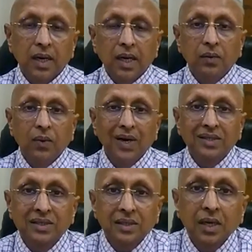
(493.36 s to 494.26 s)
It
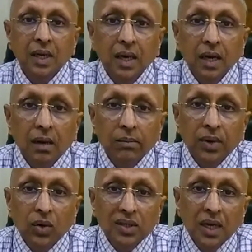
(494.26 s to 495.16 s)
works
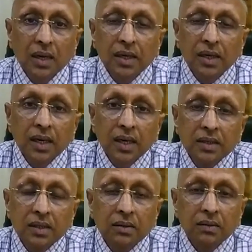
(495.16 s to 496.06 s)
because
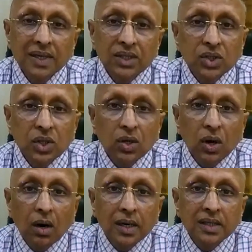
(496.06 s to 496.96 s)
here the question
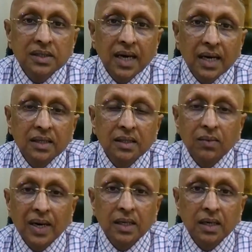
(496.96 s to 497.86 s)
is that the
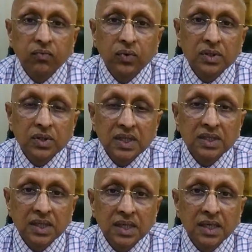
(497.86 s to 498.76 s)
vital force
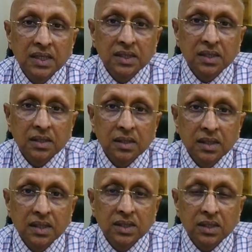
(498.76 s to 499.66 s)
is in a
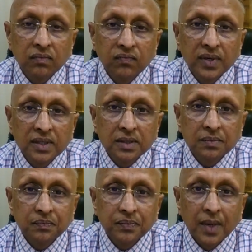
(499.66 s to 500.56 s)
disturbed phase.
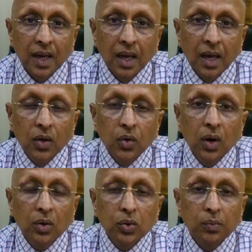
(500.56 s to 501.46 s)

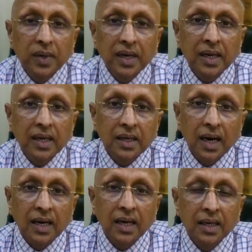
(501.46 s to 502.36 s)
You have to bring it
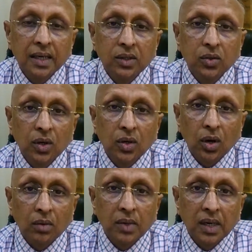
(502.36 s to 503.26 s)
again into a
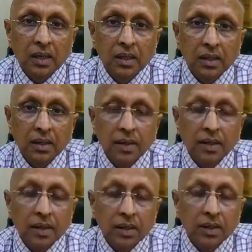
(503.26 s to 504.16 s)
normal,
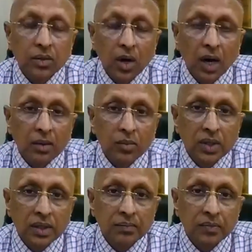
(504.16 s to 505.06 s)
into a
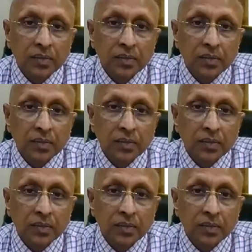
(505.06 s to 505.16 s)
harmony.